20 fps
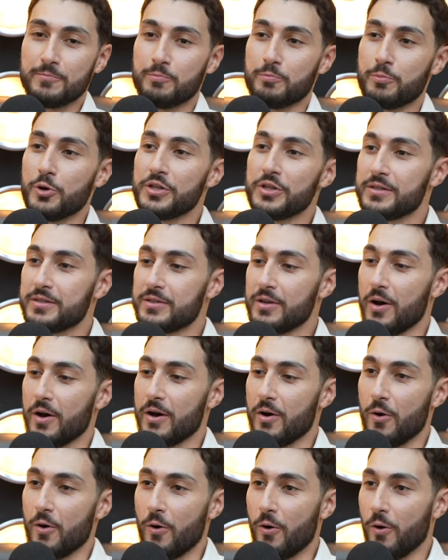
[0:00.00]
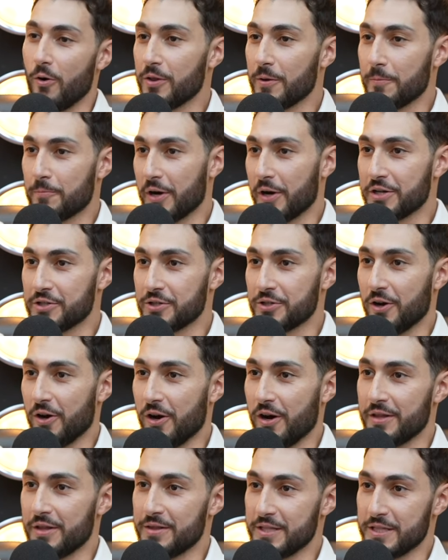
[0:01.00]
put all the pressure
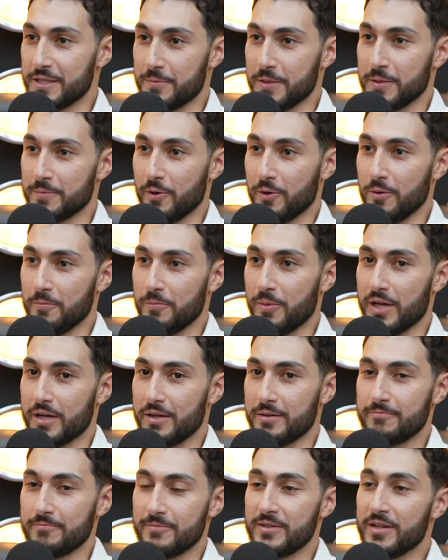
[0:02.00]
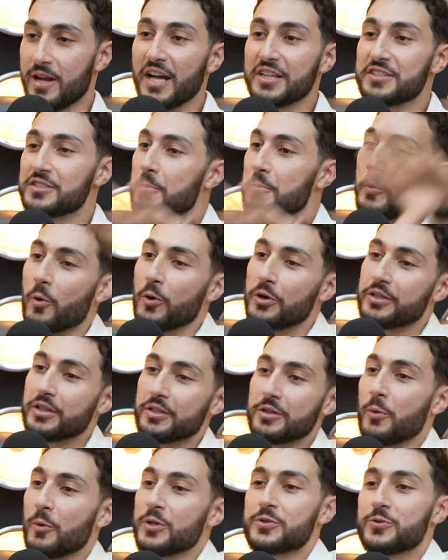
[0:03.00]
on these people, but not support
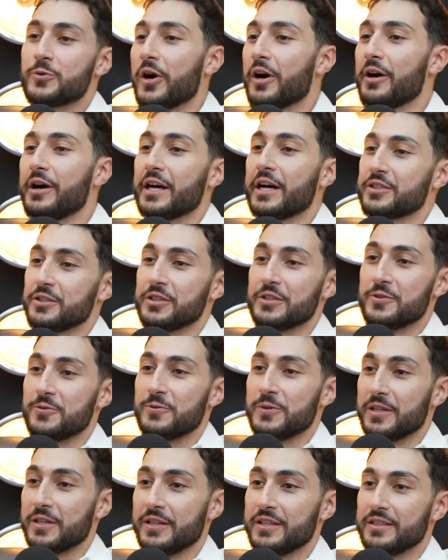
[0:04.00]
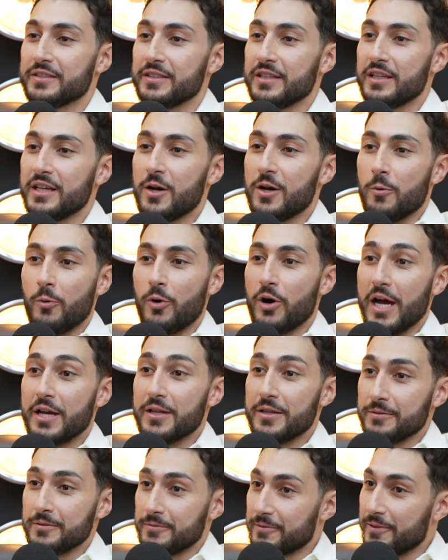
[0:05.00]
the ones who are actually doing this. No, I,
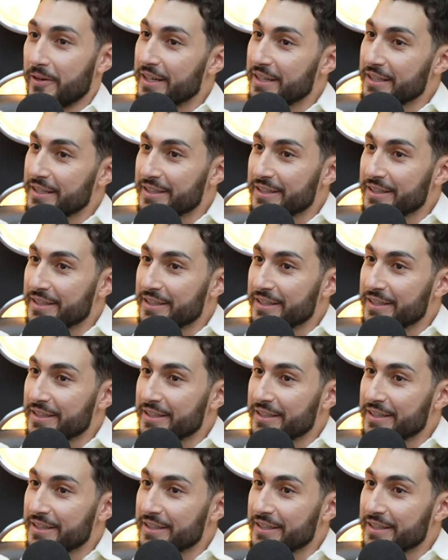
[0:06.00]
no. Right? yeah,